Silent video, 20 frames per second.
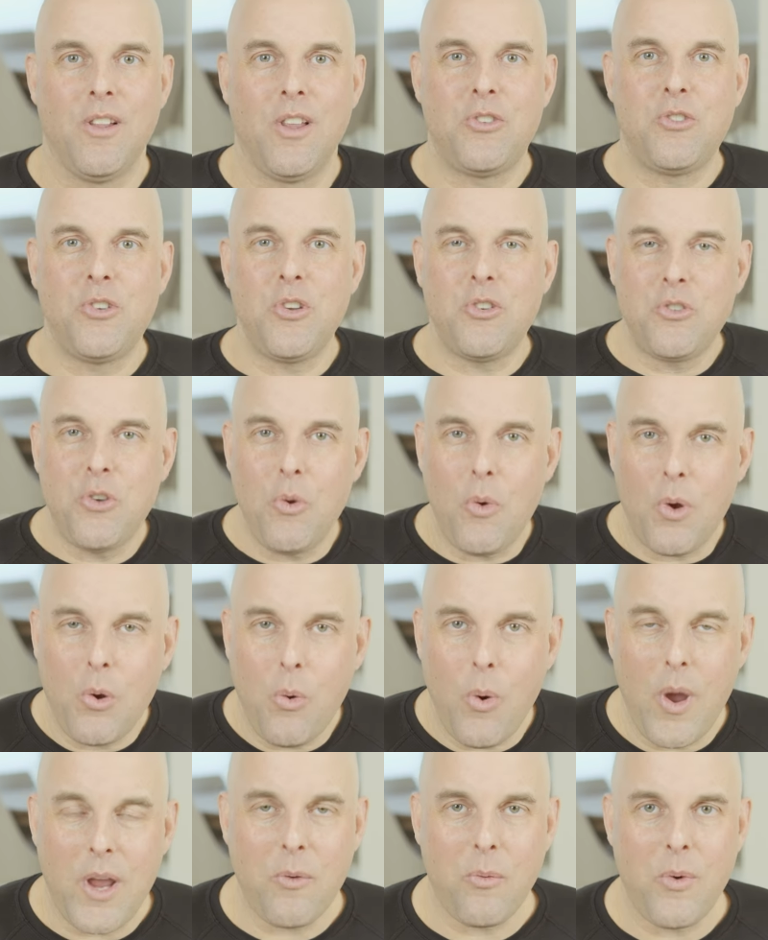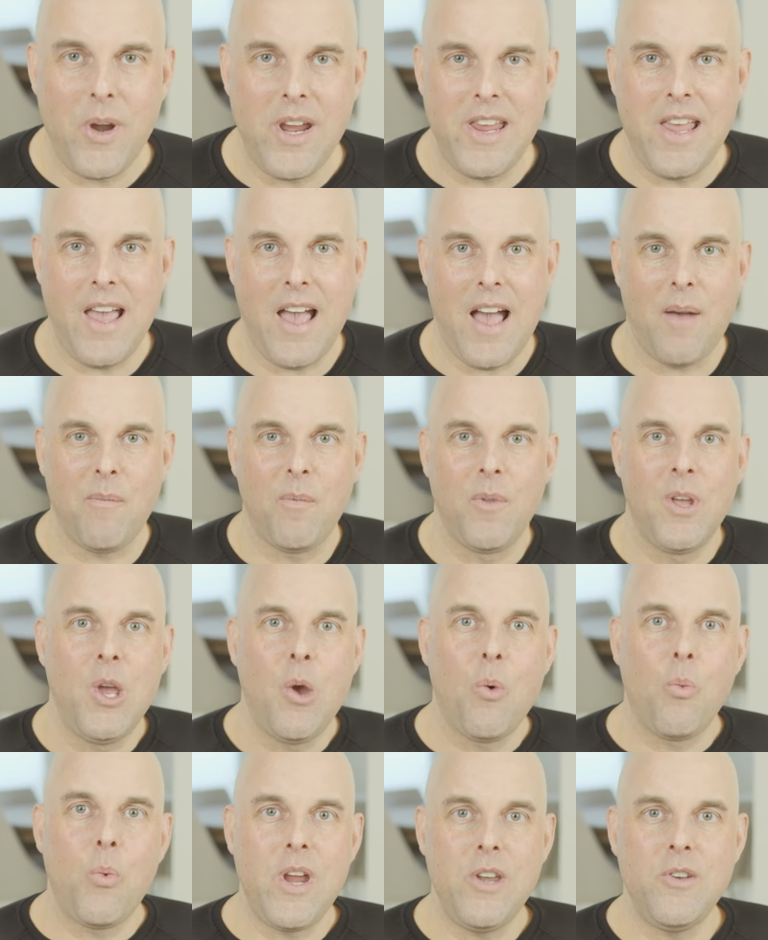let's just do a quick recap.
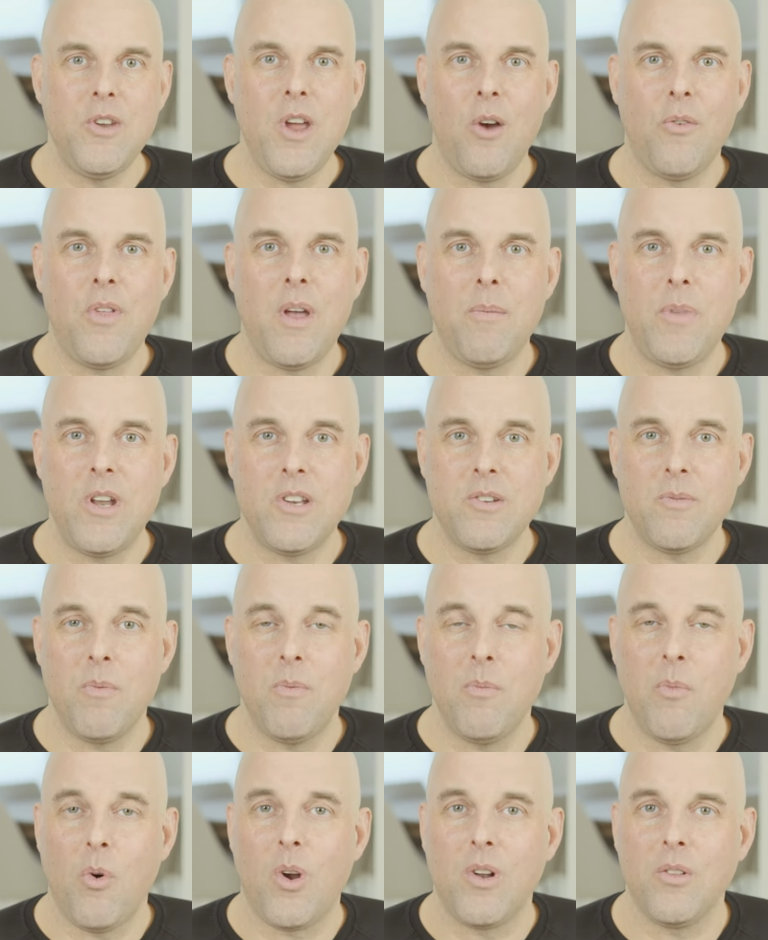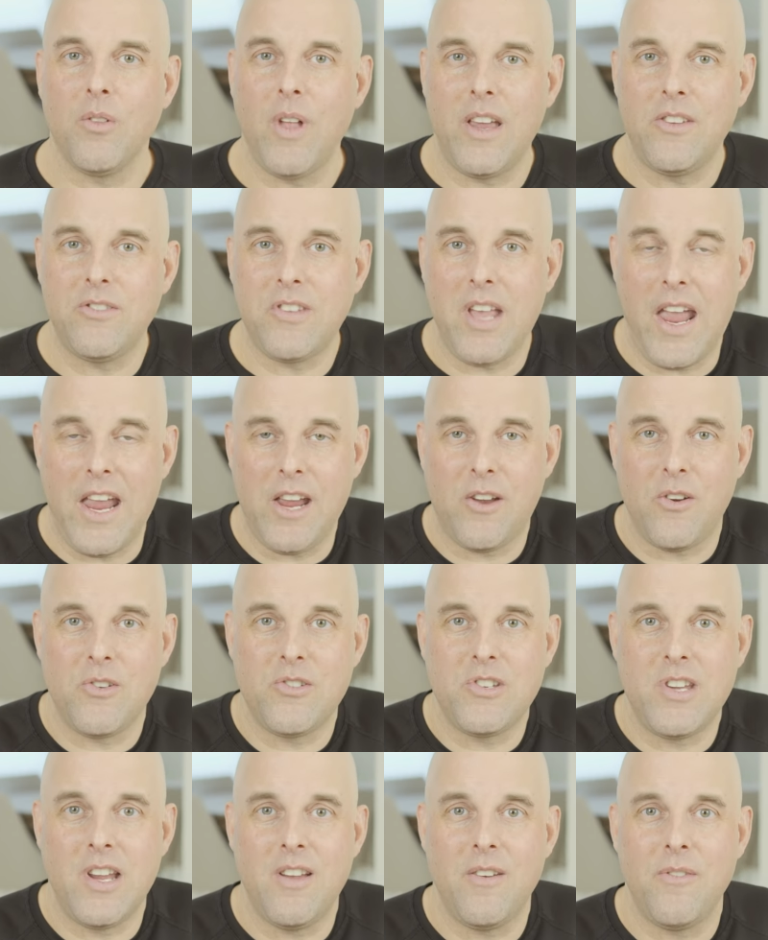We know that Benjamin Moore Lace
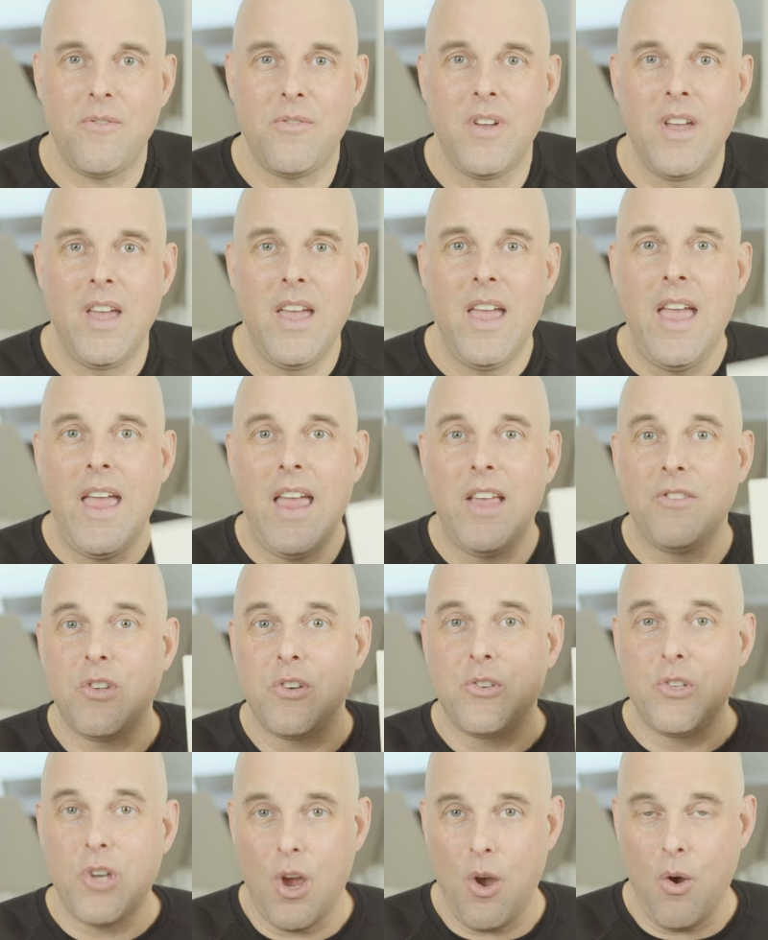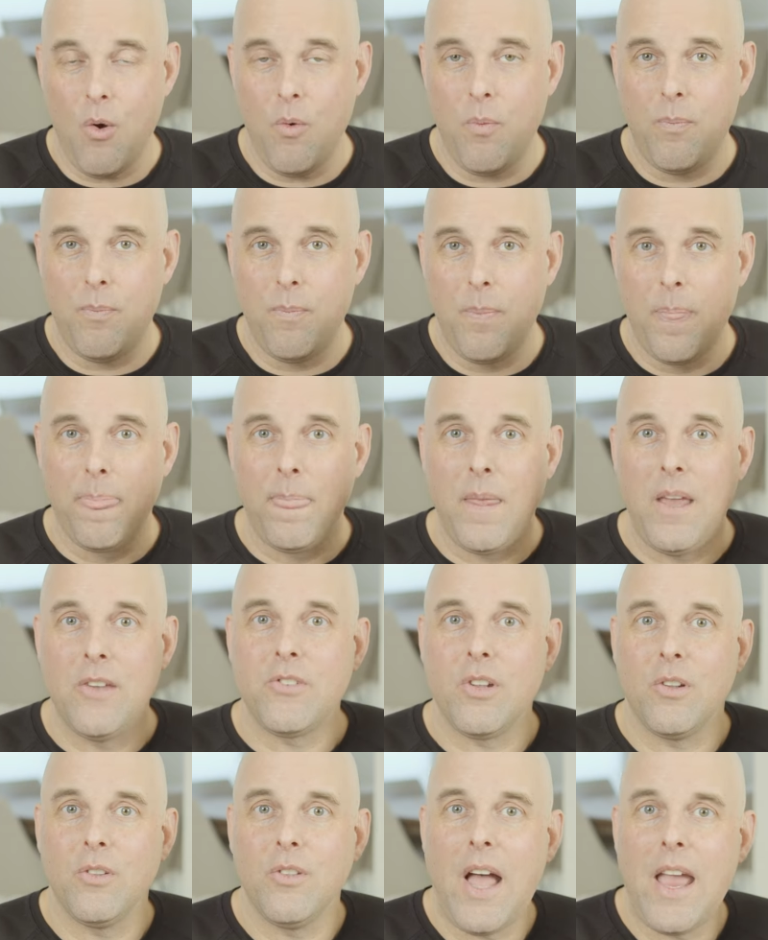Handkerchief, it's a taupe,
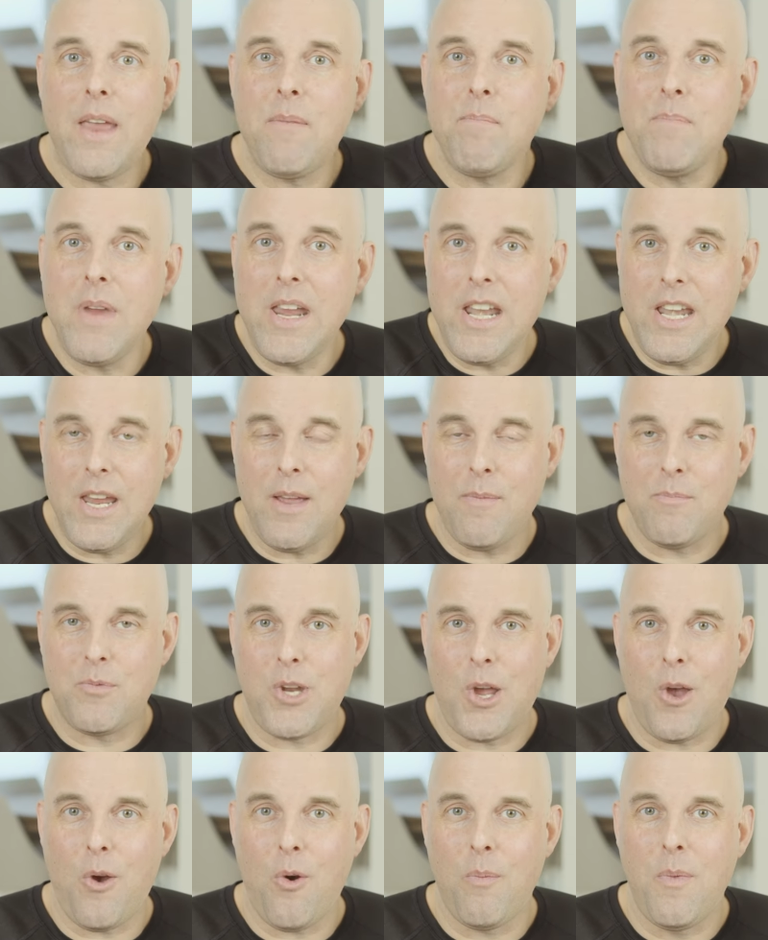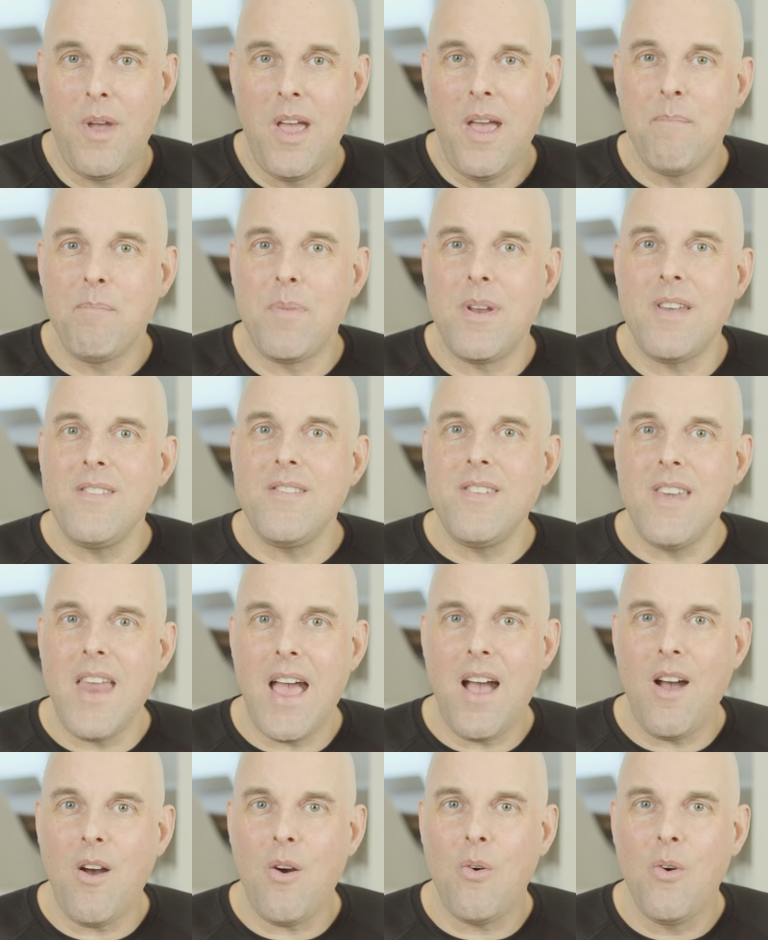it's a light medium taupe, but
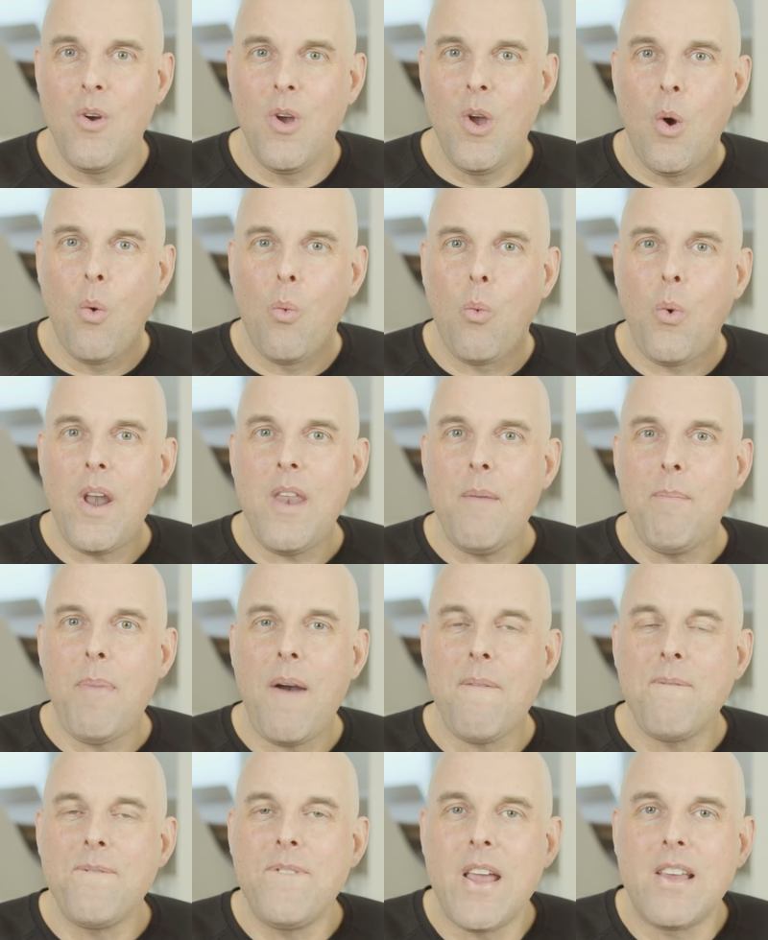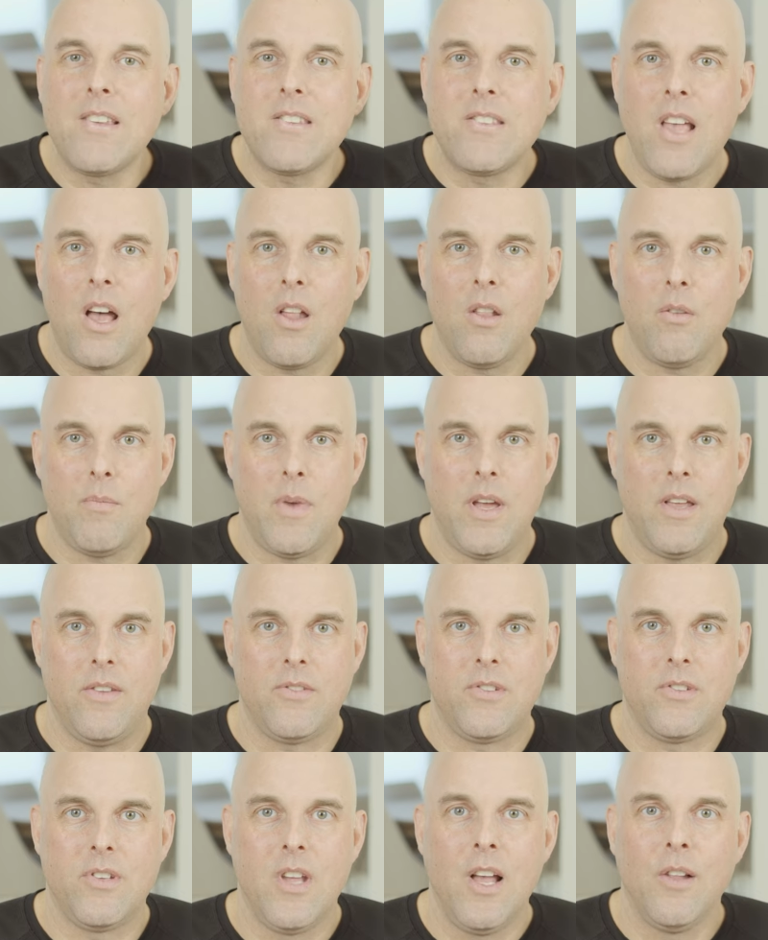now what about fixed
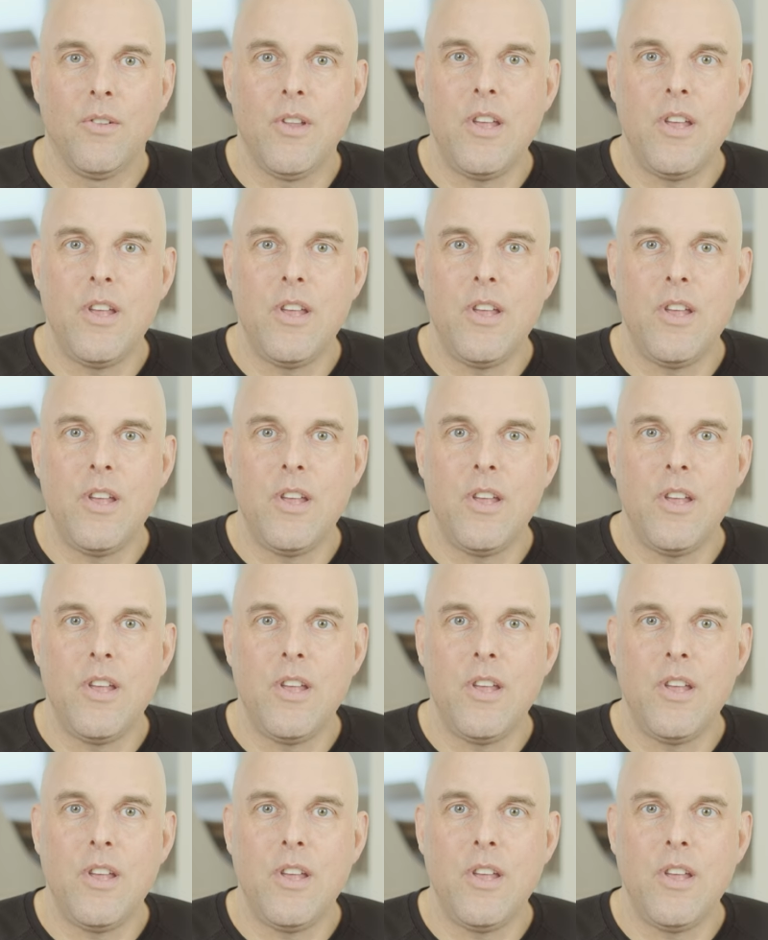elements?